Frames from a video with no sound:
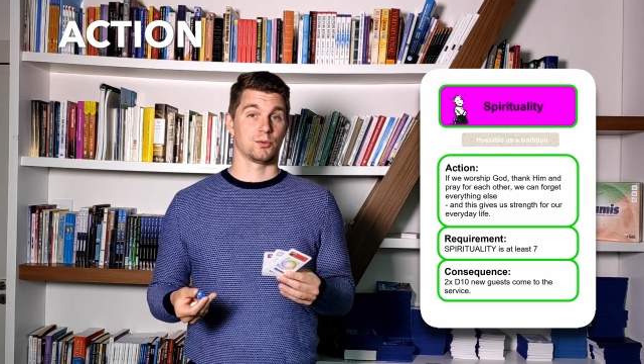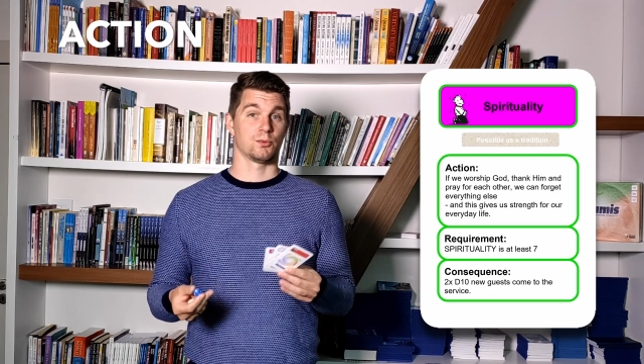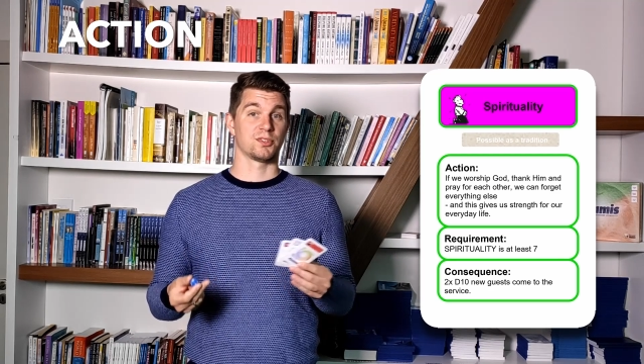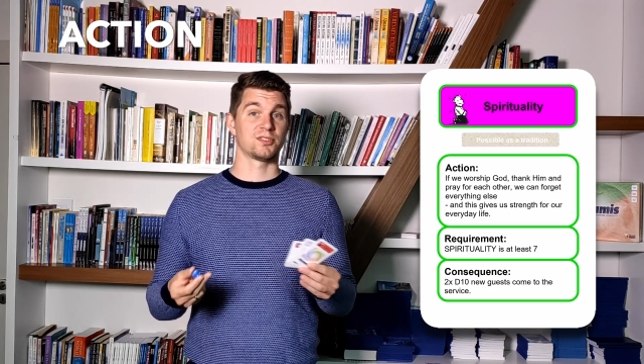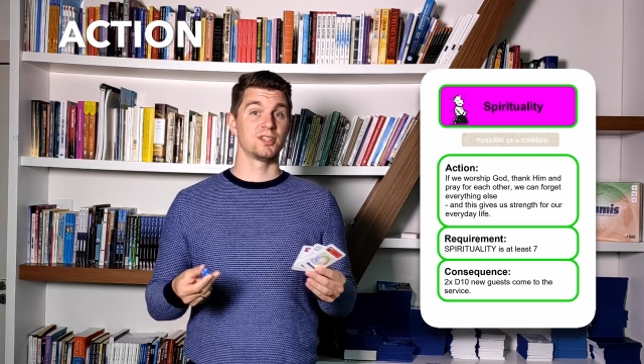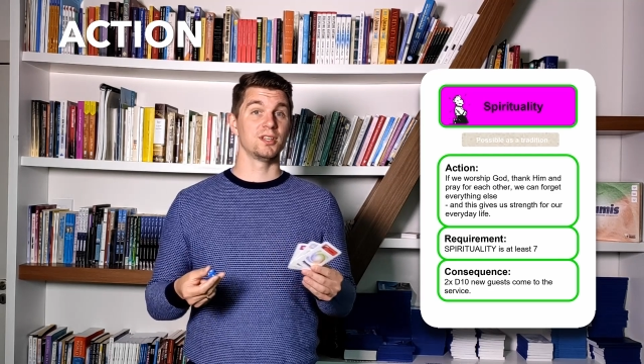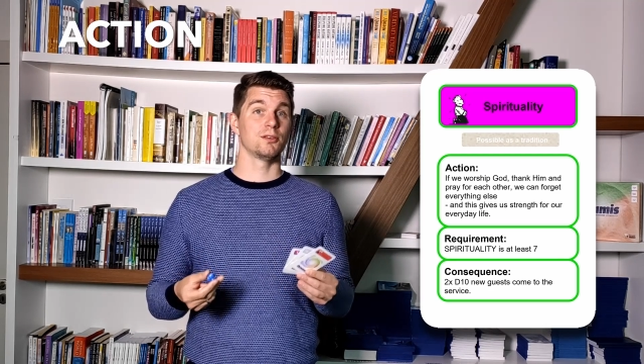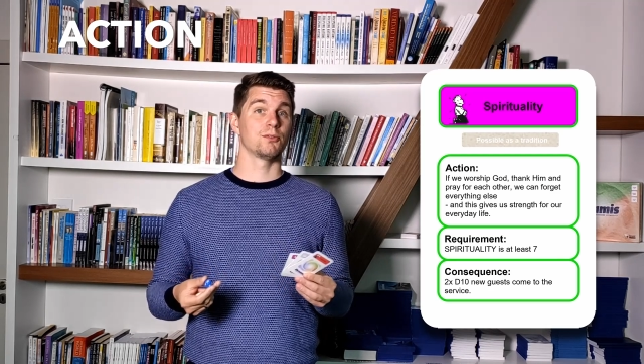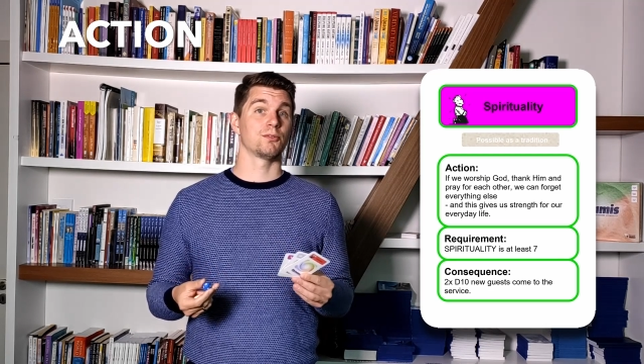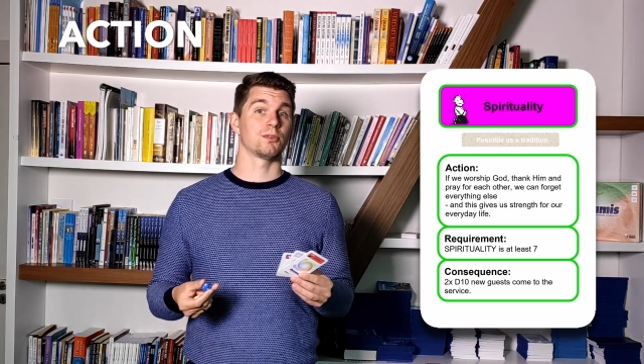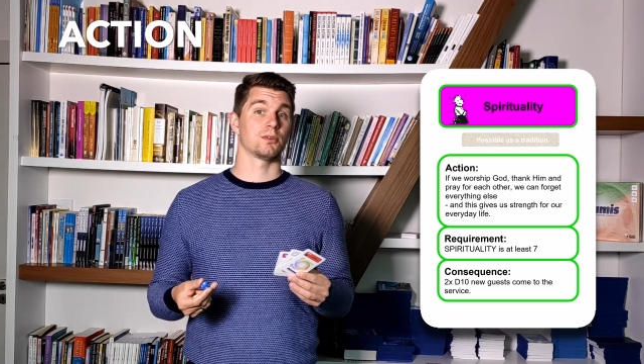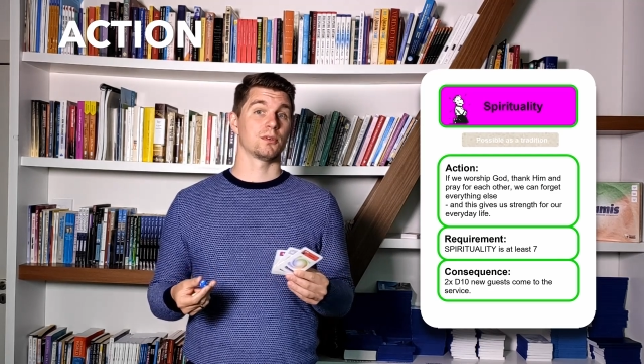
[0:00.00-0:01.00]

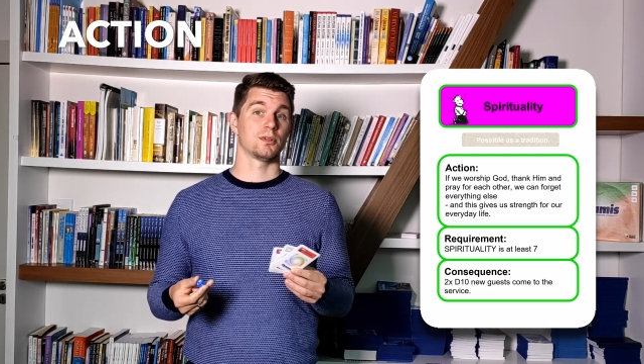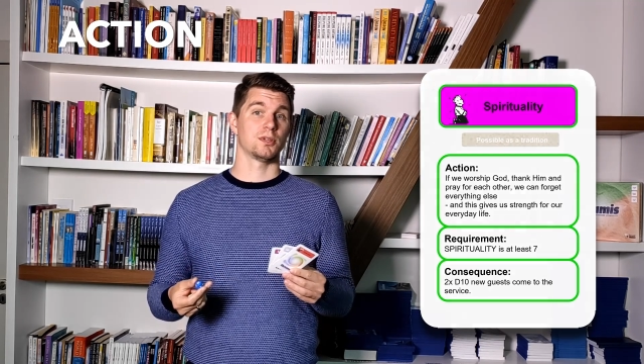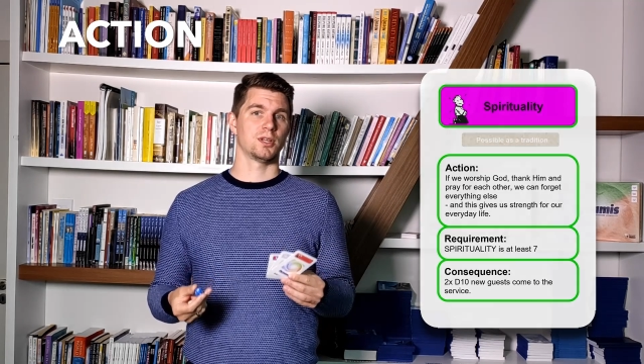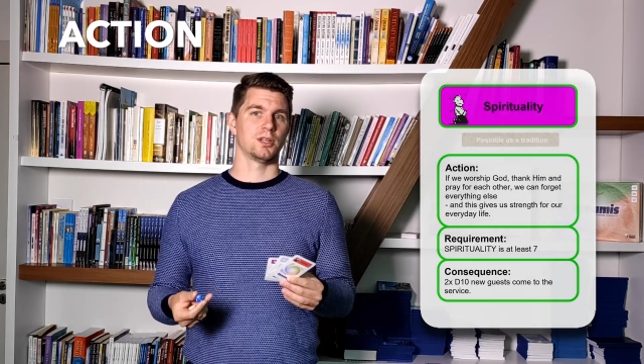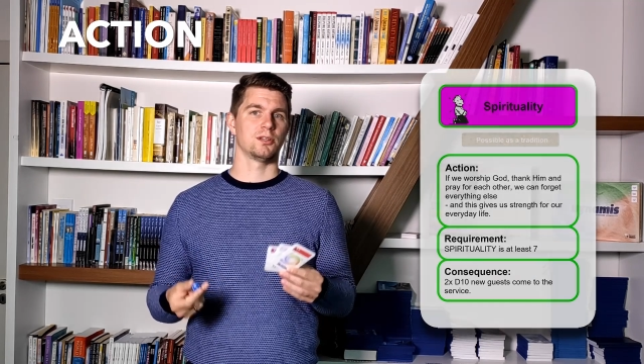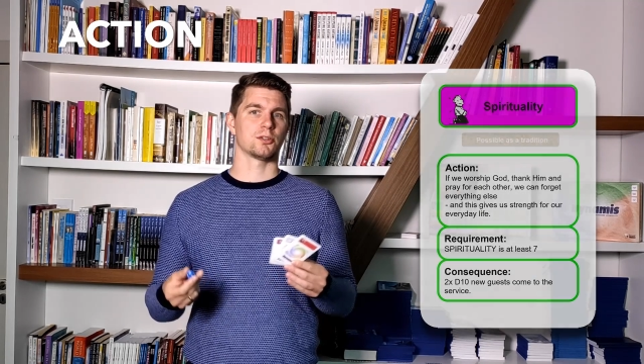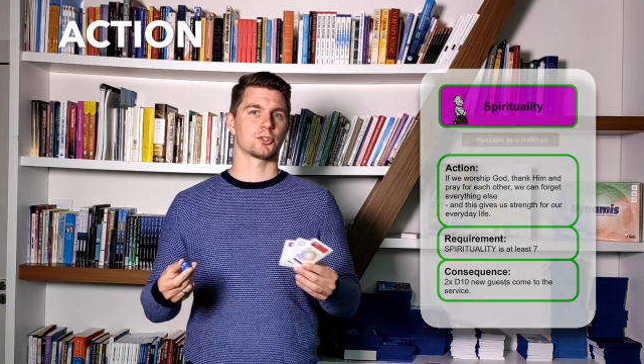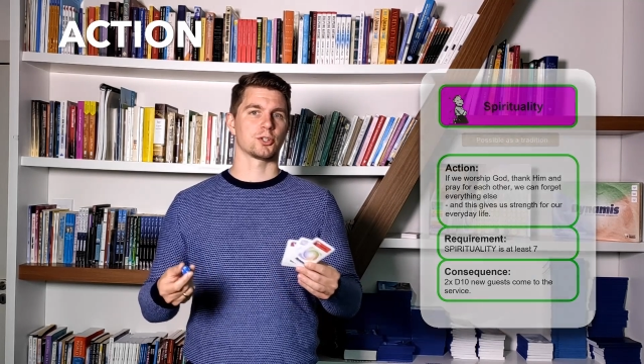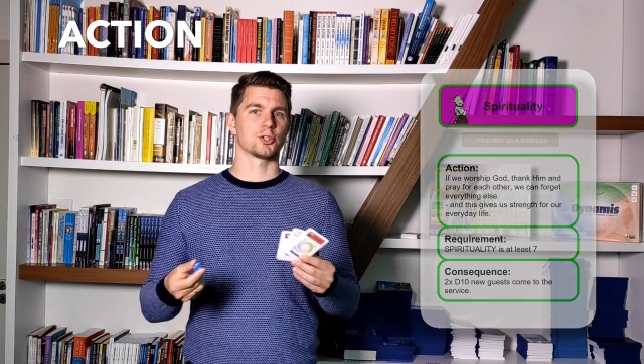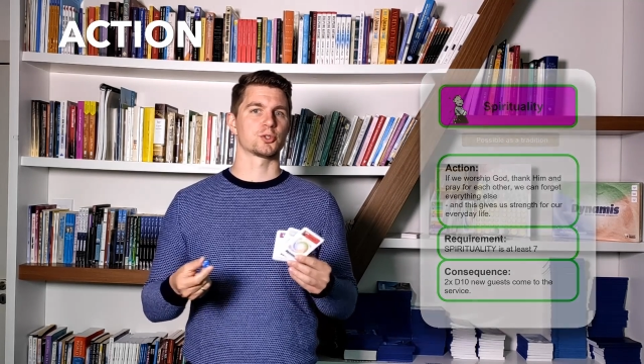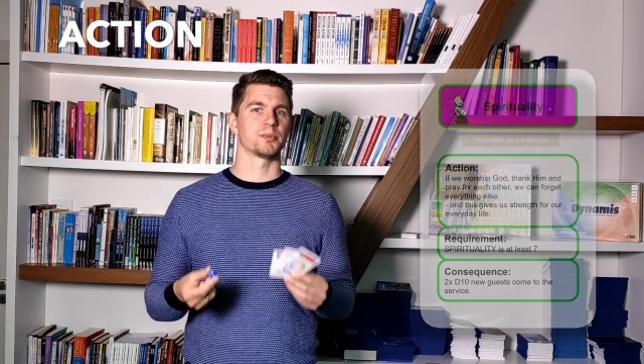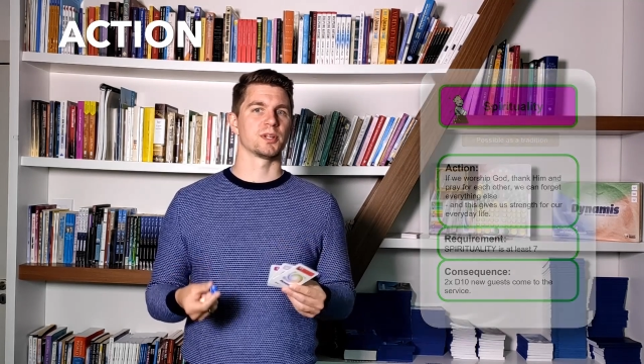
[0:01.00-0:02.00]
receive in your
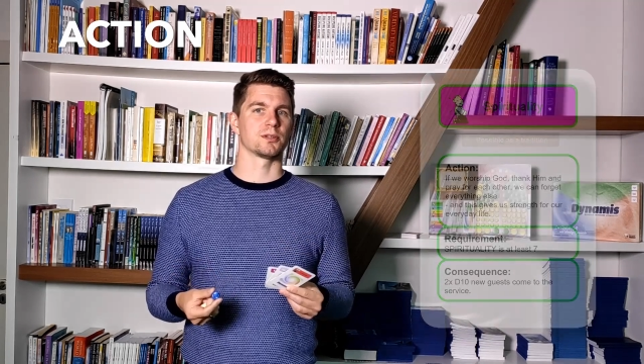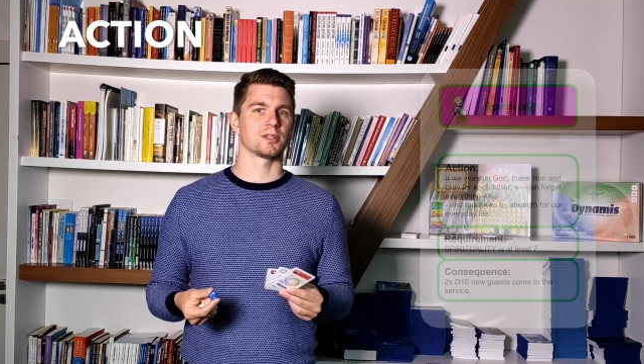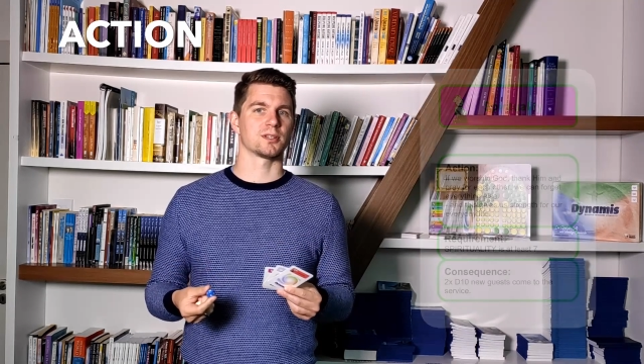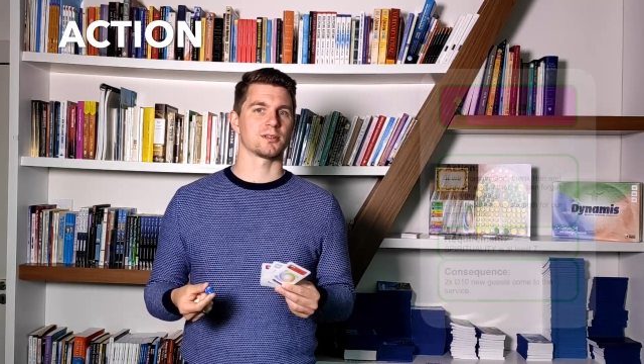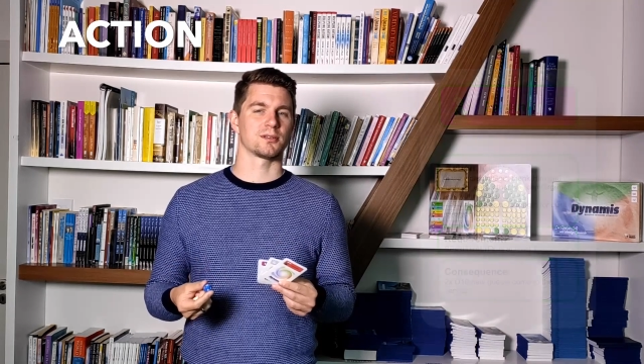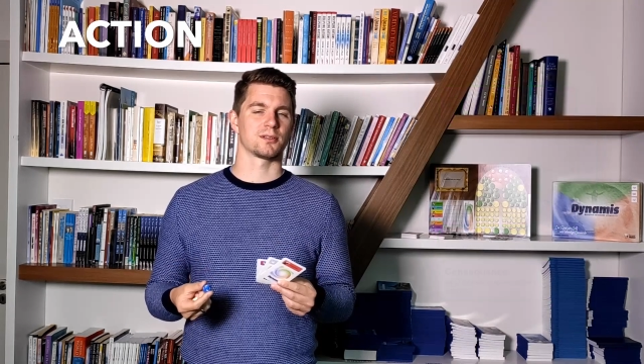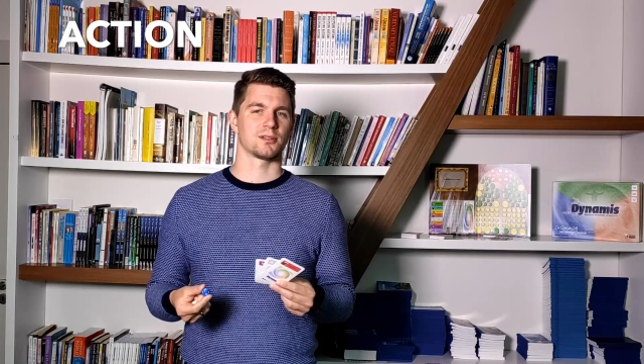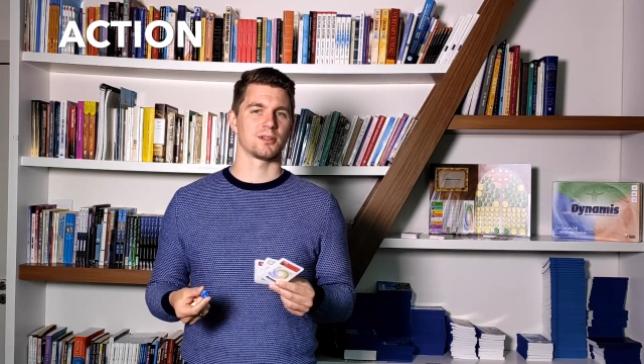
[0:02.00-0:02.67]
church building.